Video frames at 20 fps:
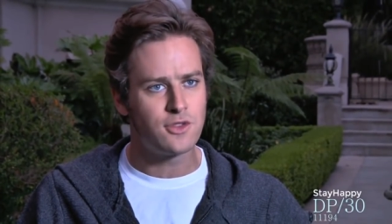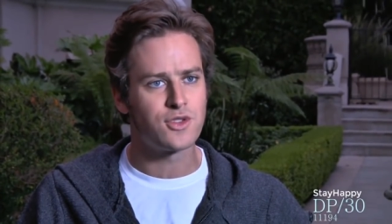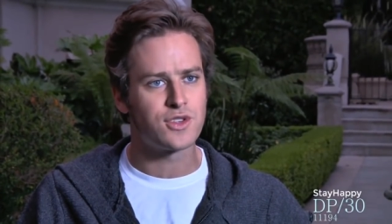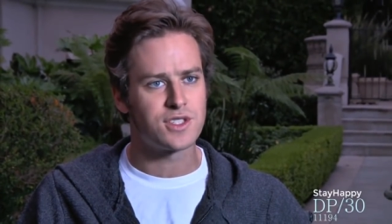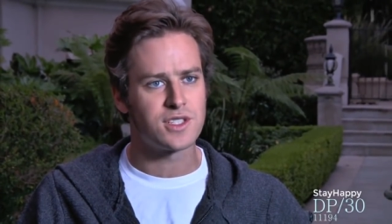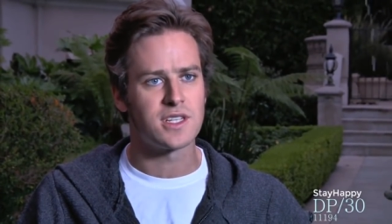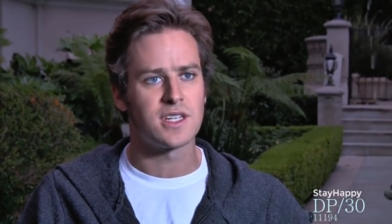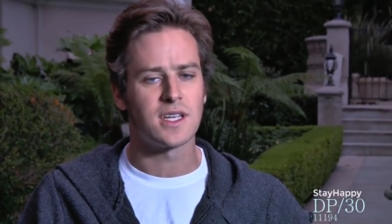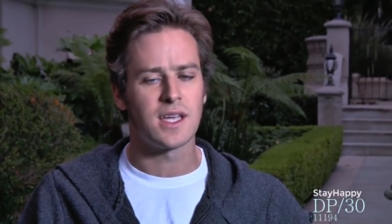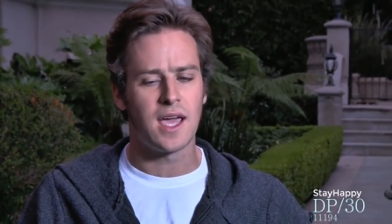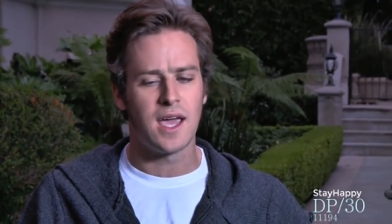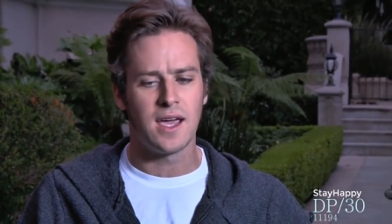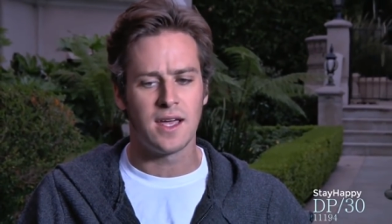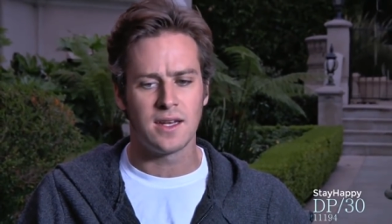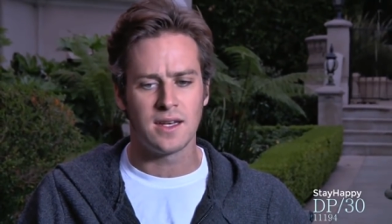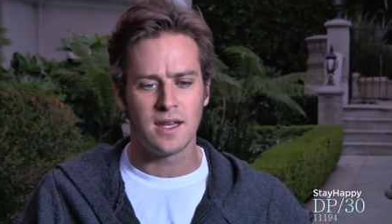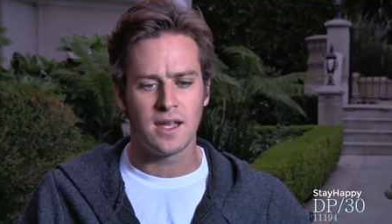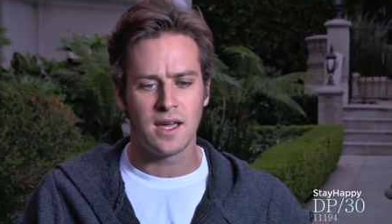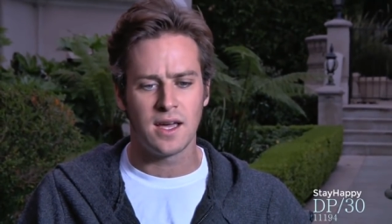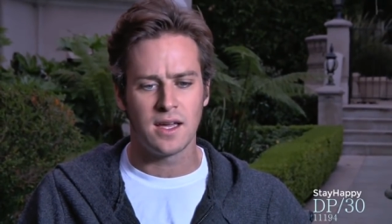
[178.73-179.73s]
interesting,
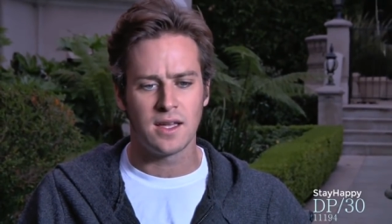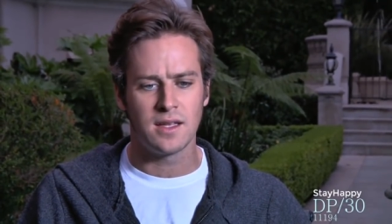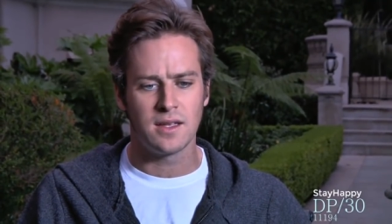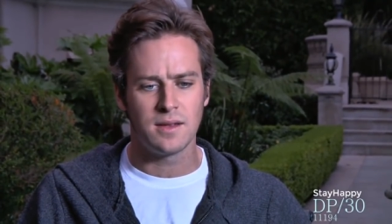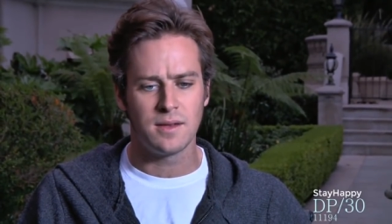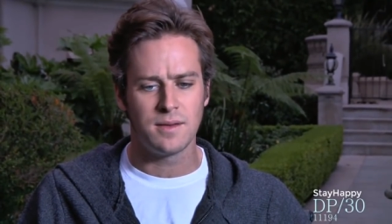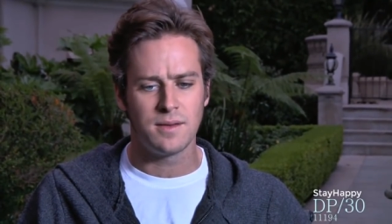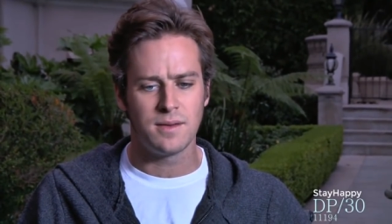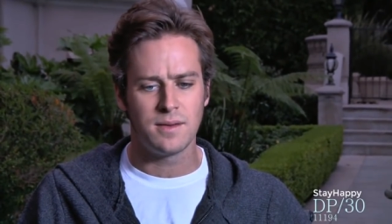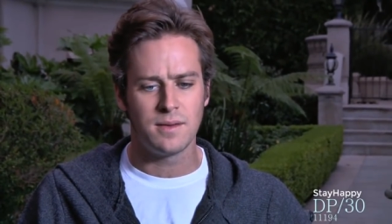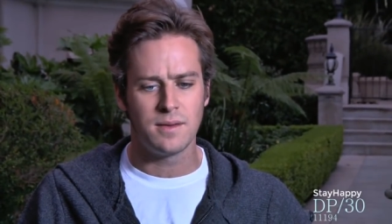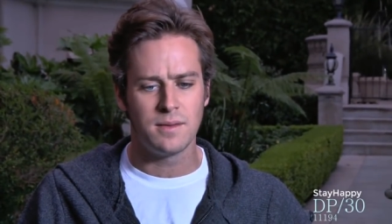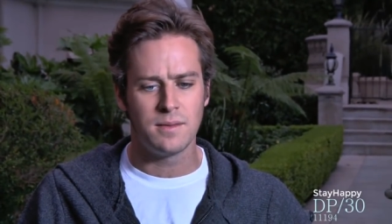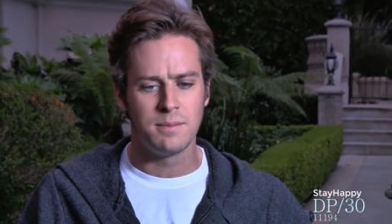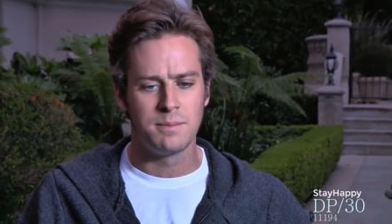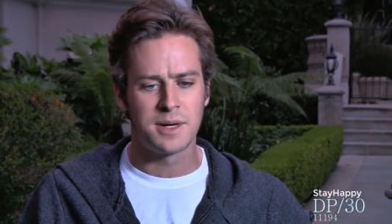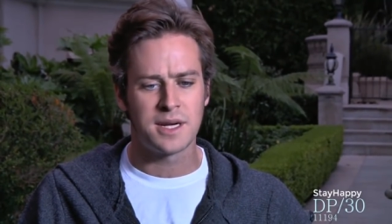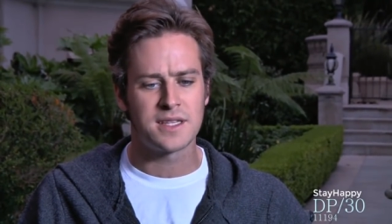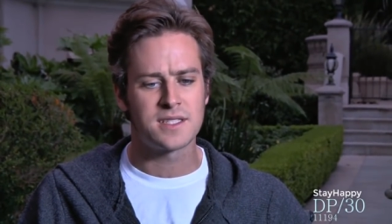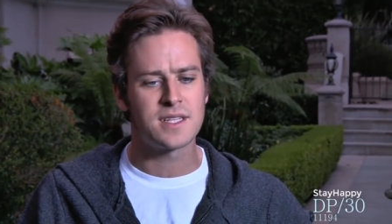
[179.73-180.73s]
and uh,
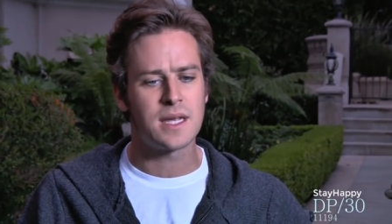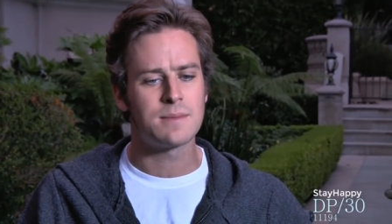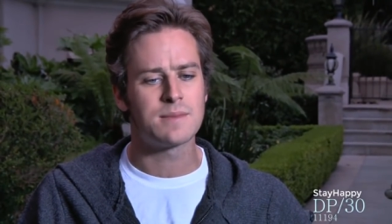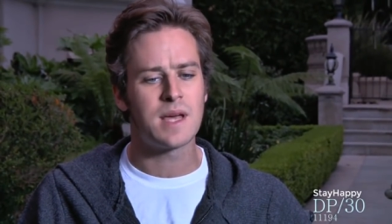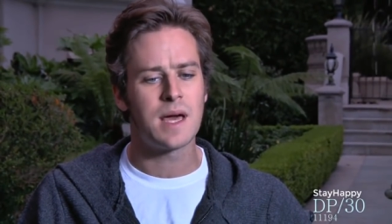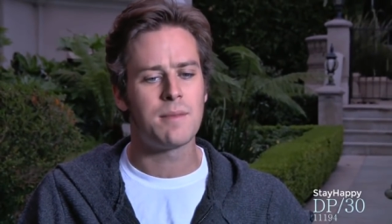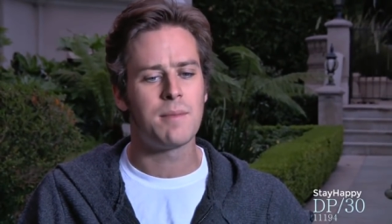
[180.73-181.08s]
but at the same